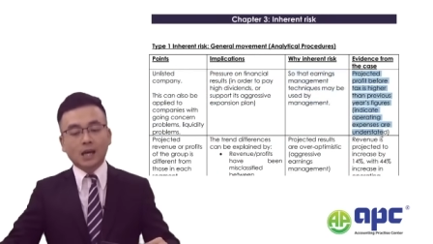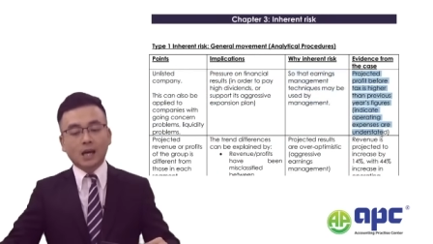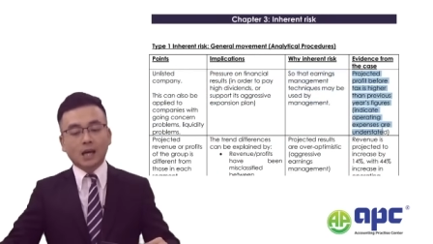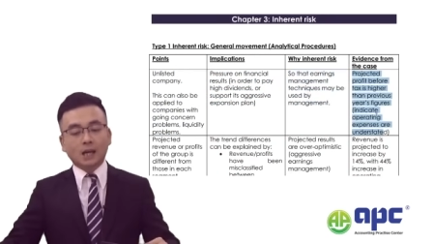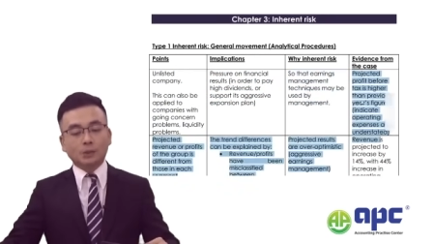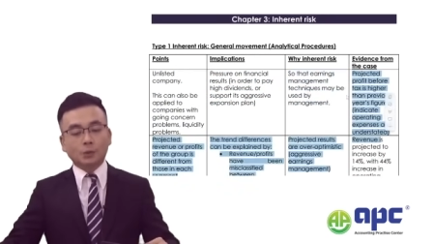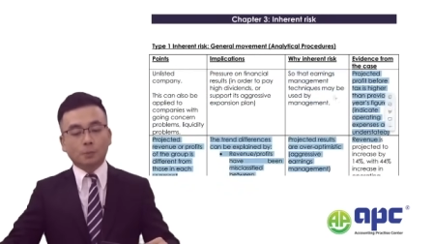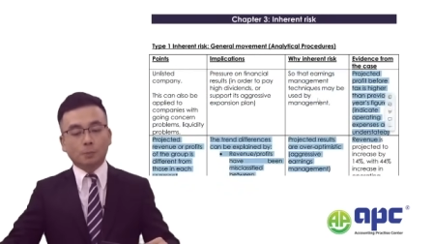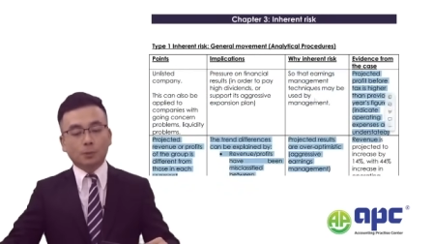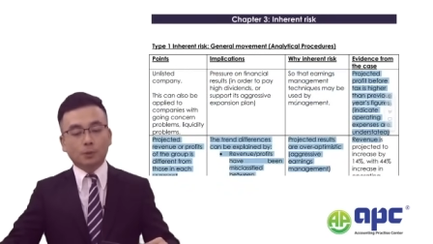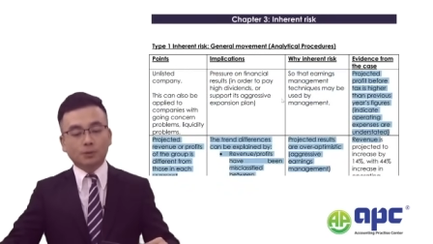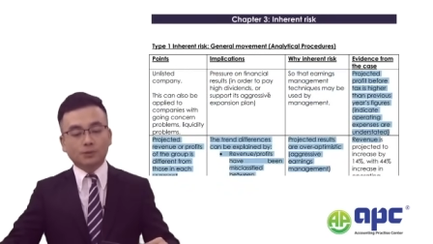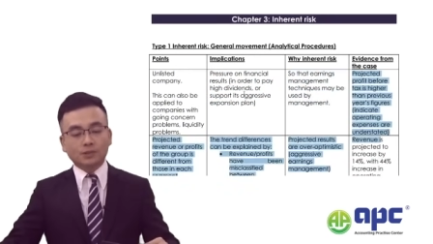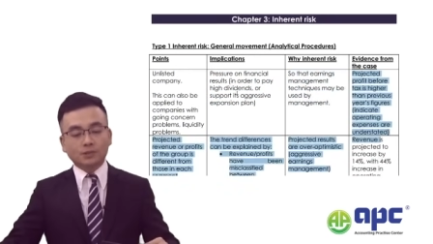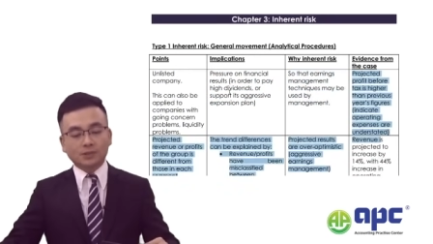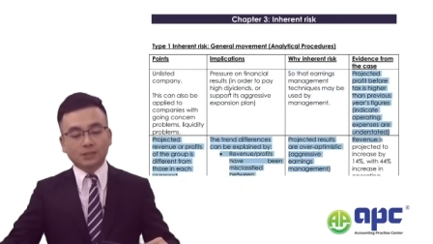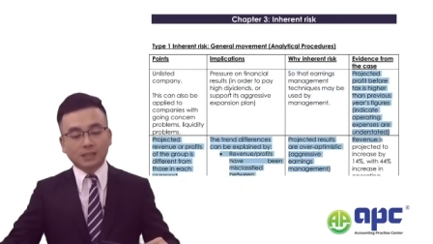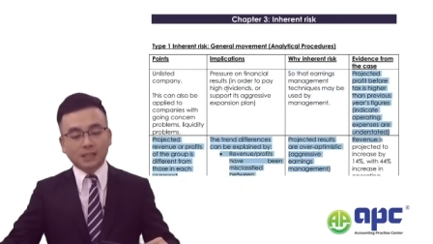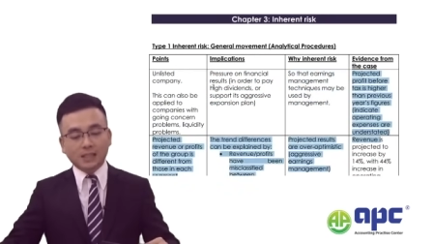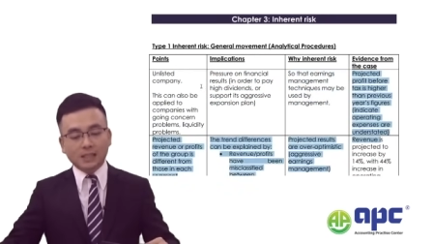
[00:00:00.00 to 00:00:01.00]
and you
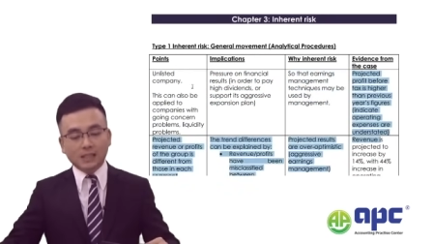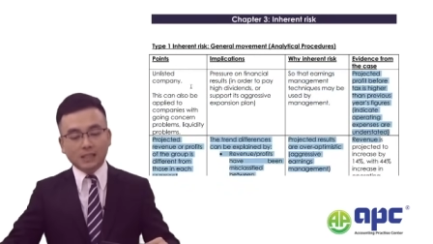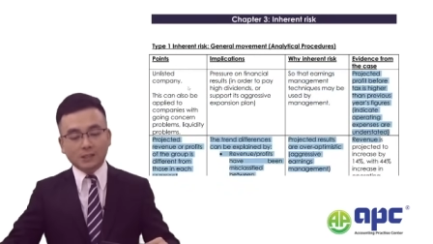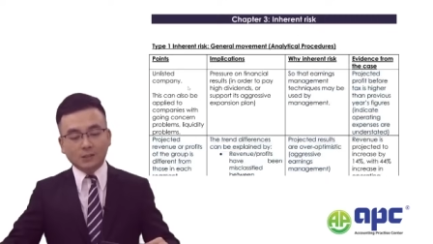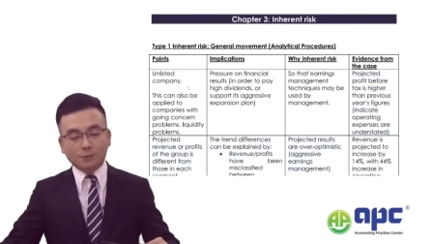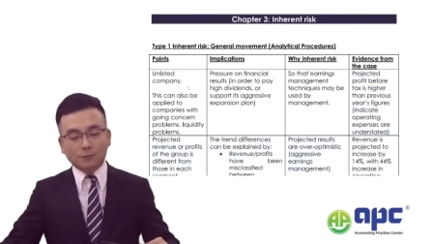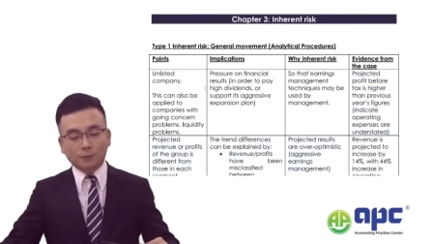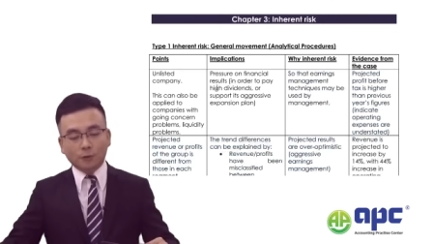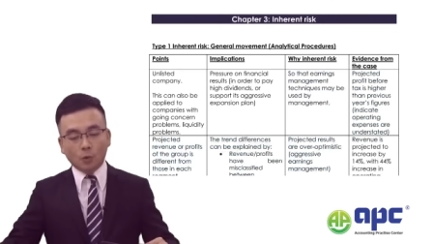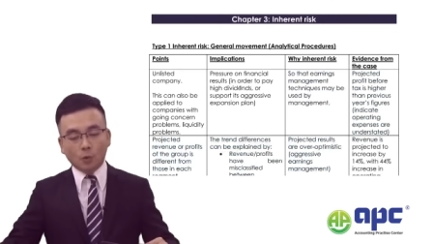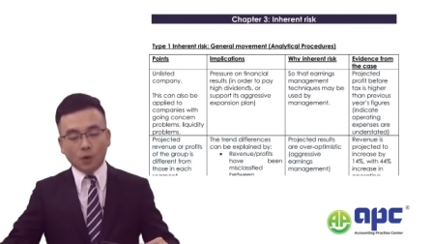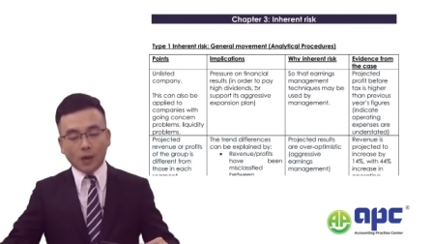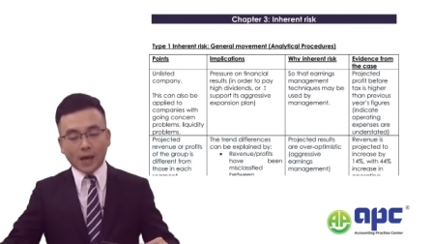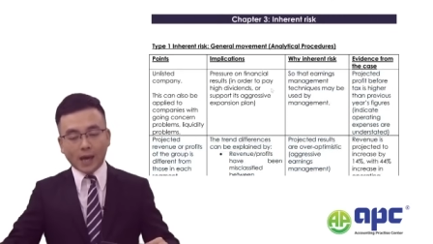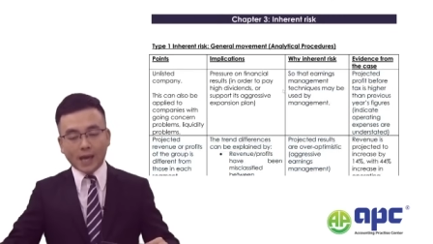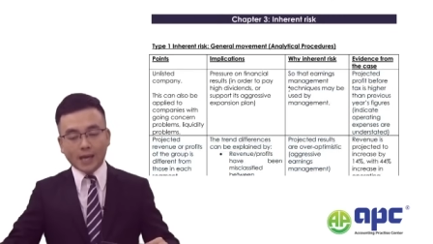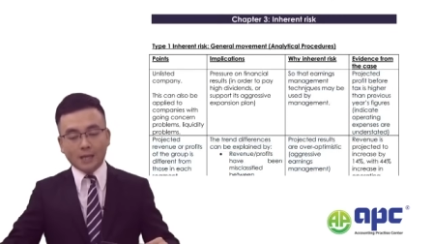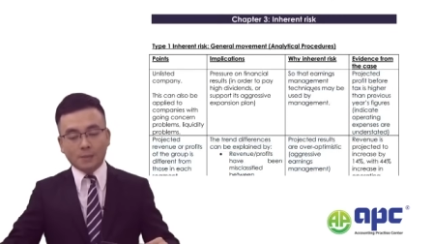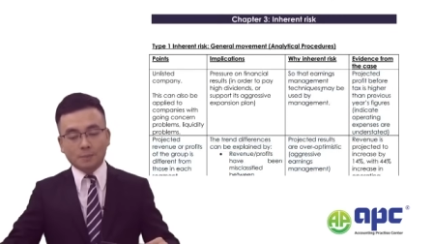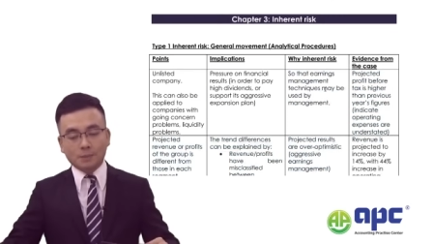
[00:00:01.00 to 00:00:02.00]
put these 4
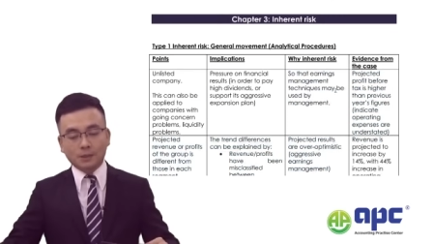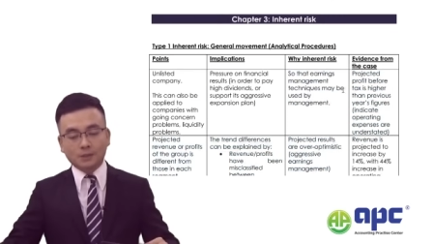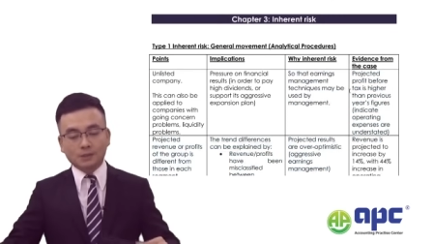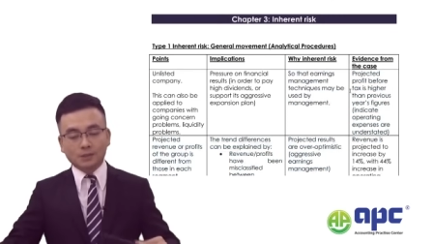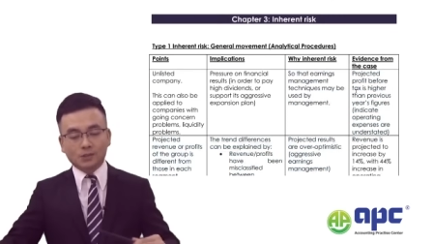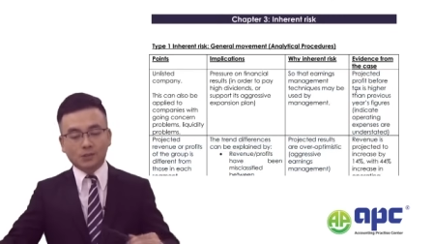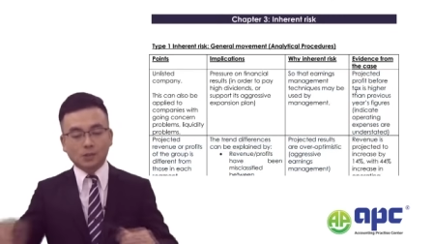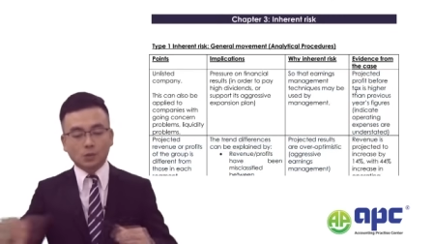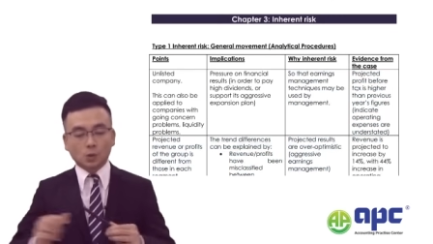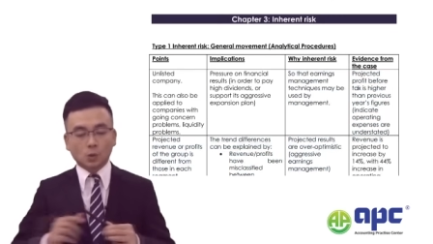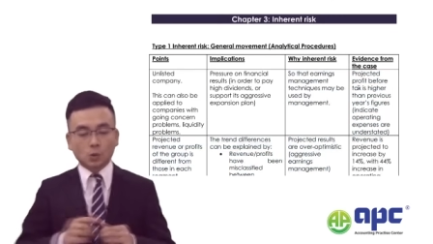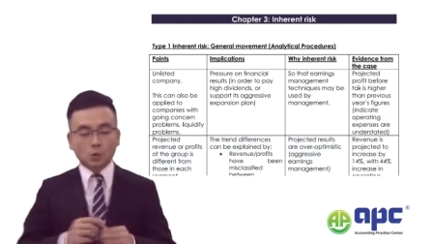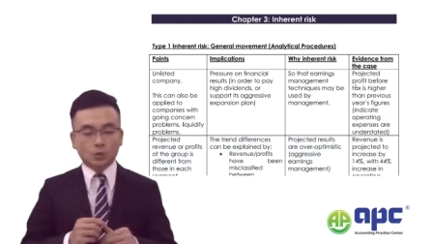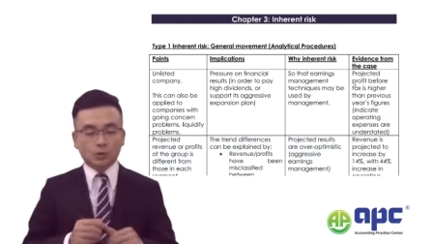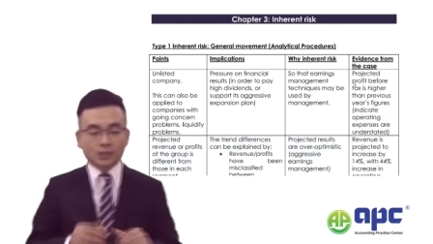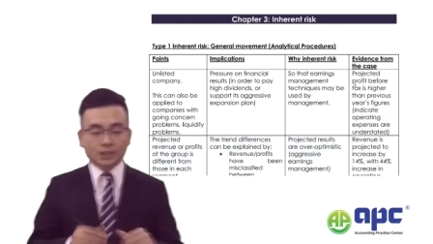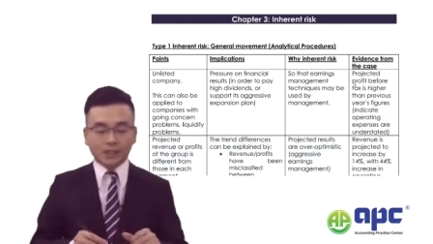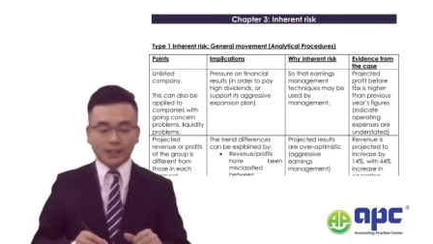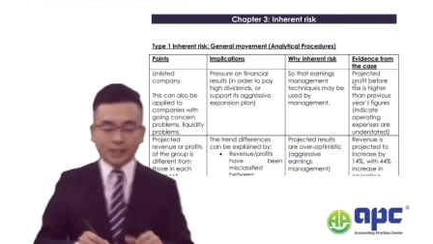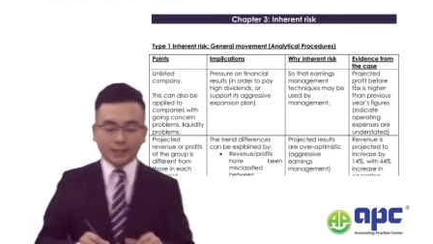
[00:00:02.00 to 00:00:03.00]
elements all
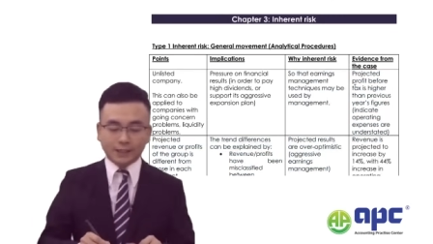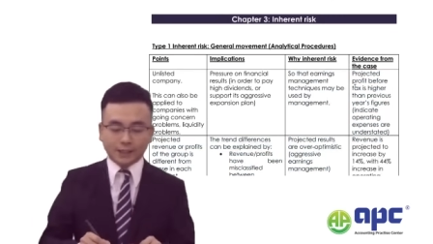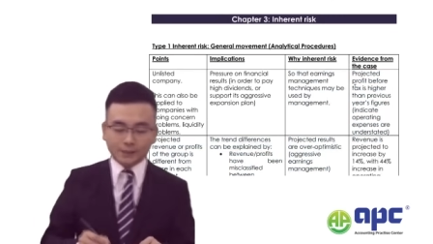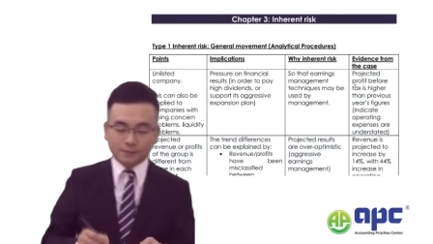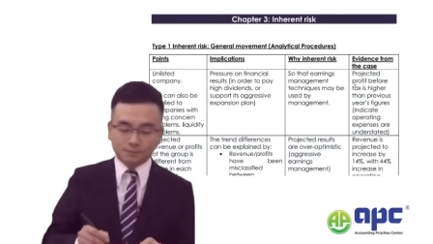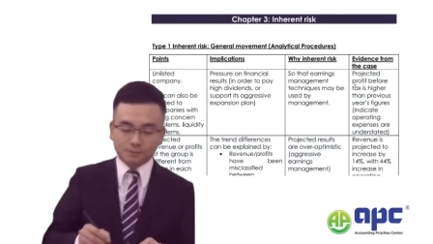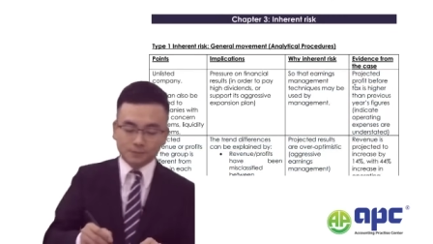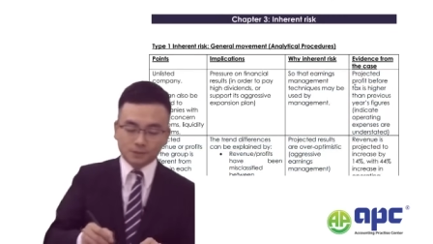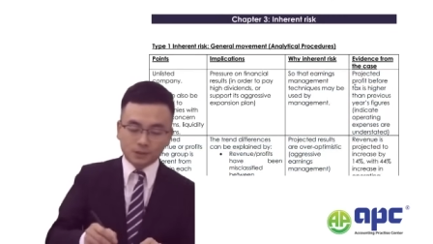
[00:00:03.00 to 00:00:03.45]
together.